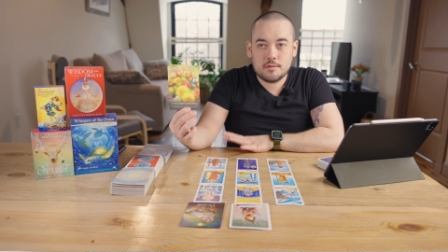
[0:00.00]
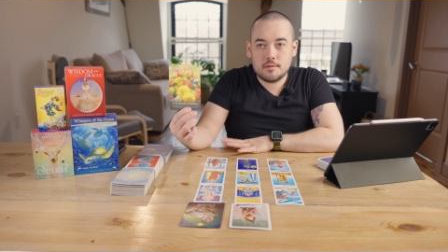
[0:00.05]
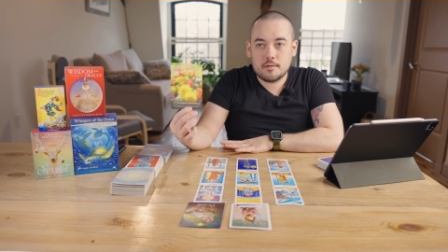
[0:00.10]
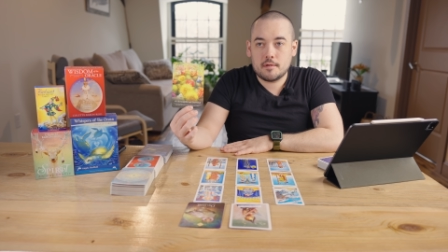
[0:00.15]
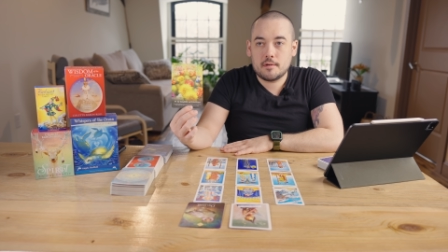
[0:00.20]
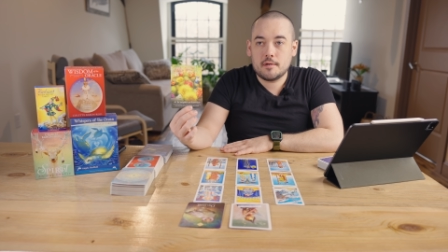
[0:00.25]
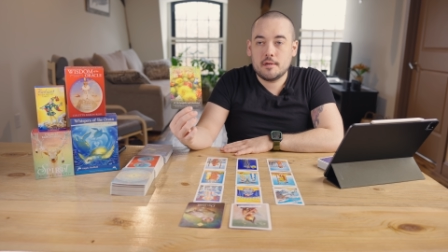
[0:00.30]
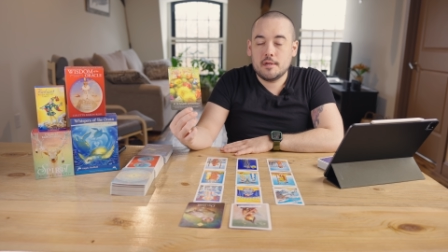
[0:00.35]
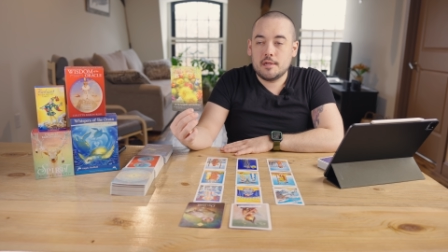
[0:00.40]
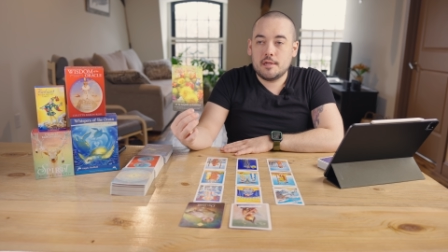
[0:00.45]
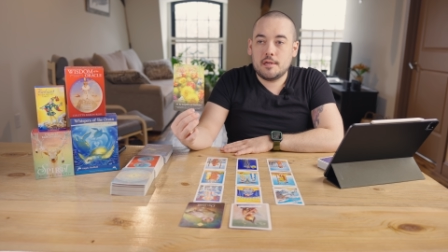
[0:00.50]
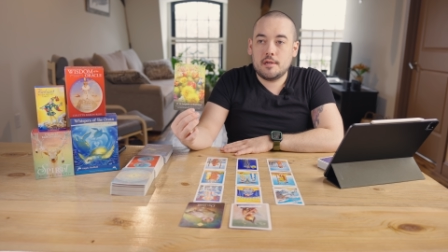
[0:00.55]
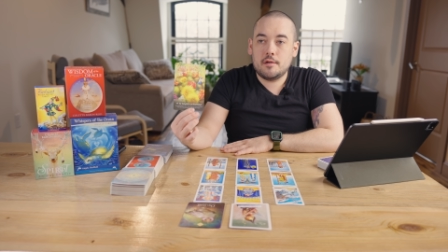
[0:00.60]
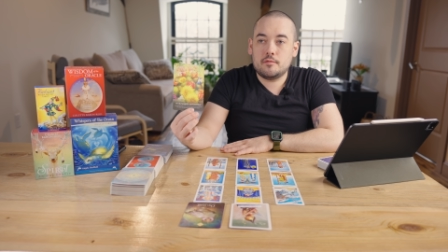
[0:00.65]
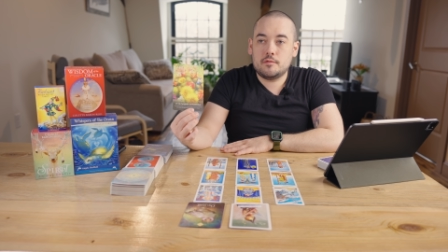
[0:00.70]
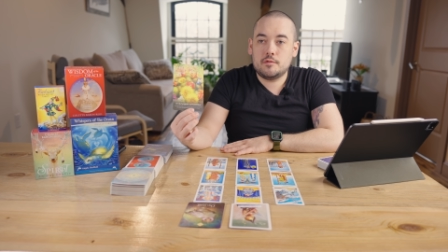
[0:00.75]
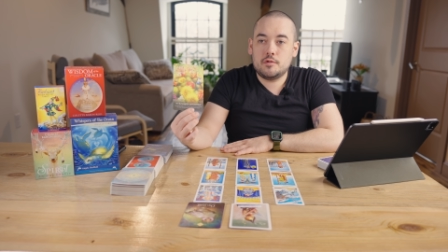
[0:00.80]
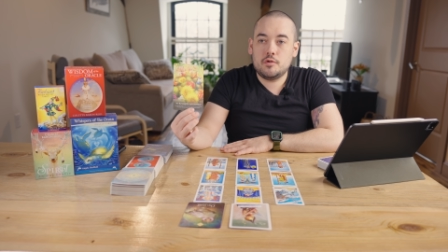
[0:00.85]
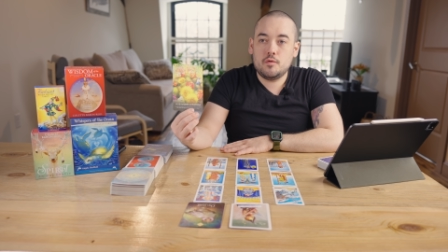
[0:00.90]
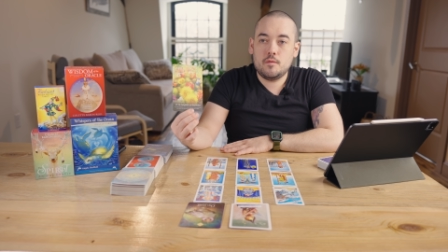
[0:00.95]
or you
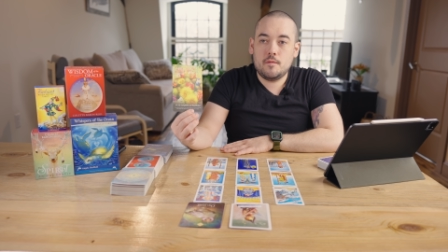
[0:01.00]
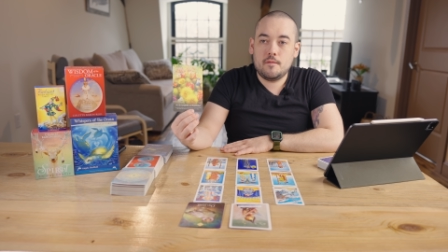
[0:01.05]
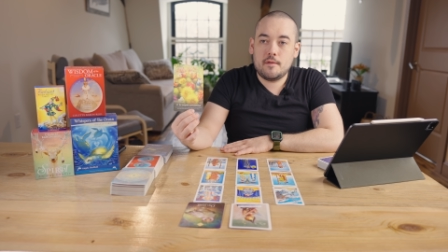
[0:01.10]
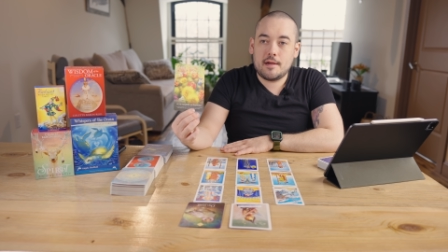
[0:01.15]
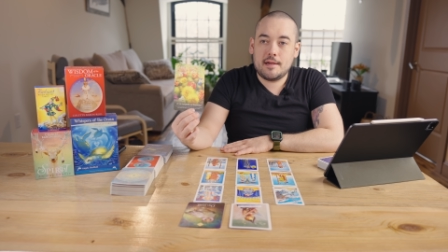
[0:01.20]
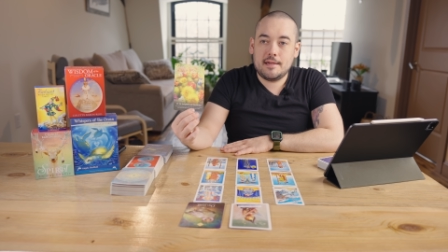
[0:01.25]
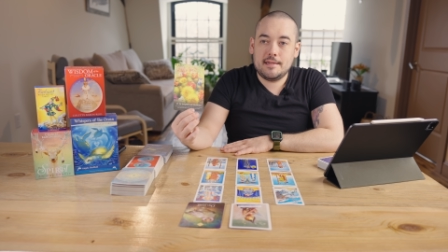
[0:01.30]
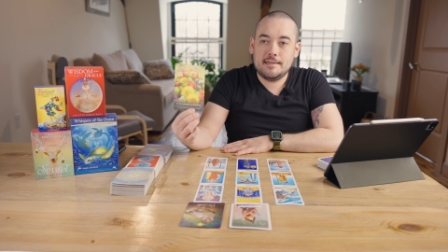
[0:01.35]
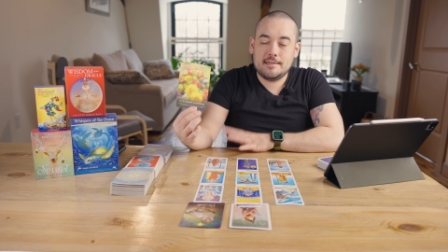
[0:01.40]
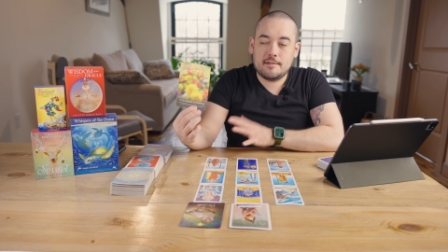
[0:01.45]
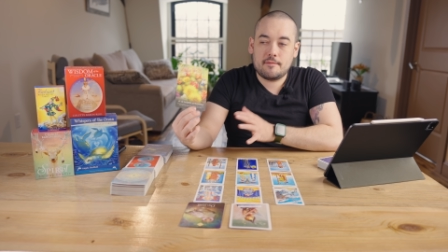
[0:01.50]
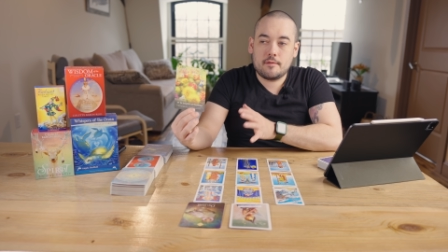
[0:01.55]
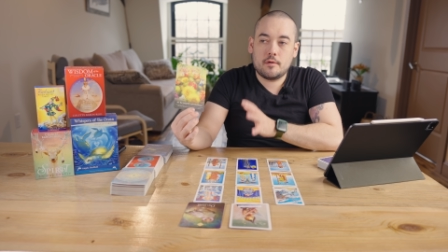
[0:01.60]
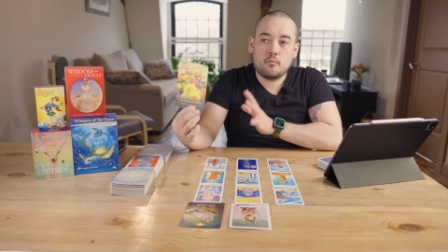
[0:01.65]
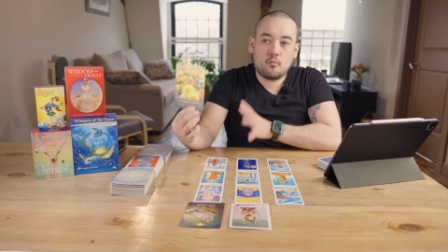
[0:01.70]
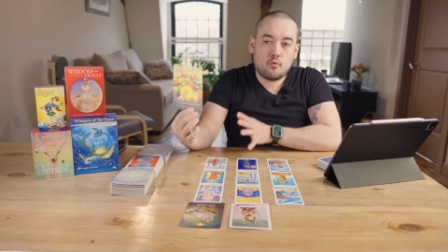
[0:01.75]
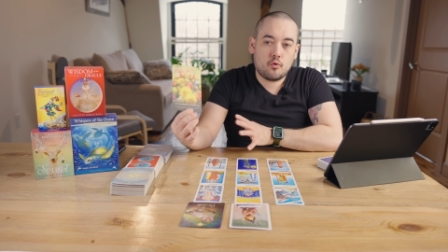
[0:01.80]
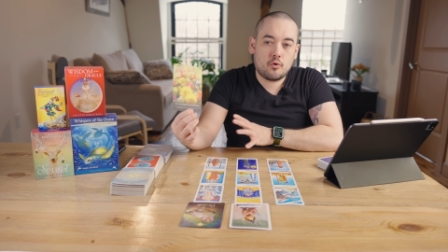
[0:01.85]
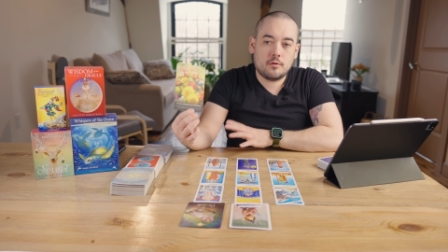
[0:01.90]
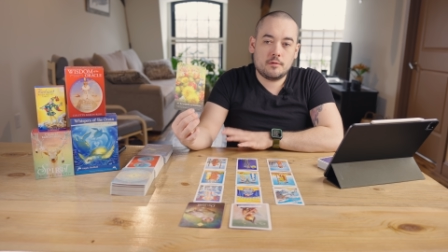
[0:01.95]
know, two very
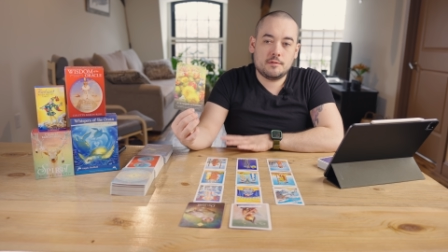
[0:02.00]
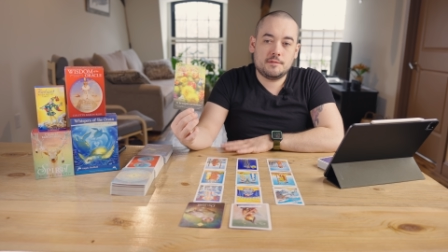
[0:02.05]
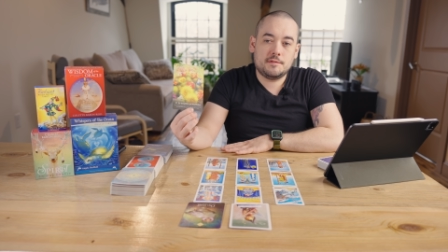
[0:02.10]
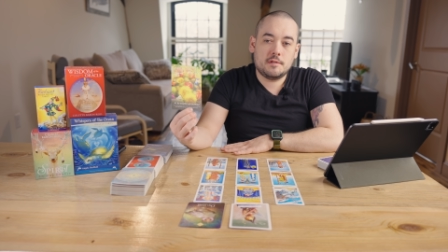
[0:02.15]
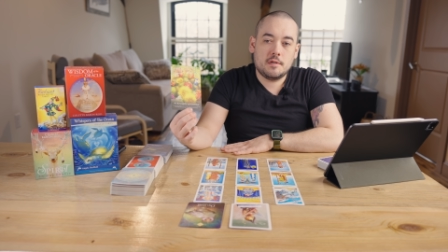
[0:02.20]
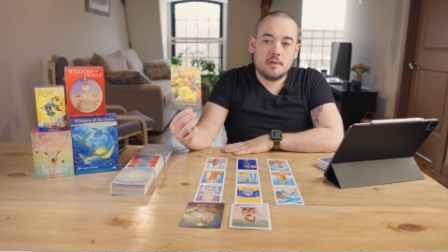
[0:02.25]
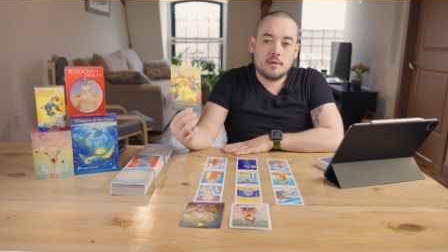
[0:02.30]
different worlds.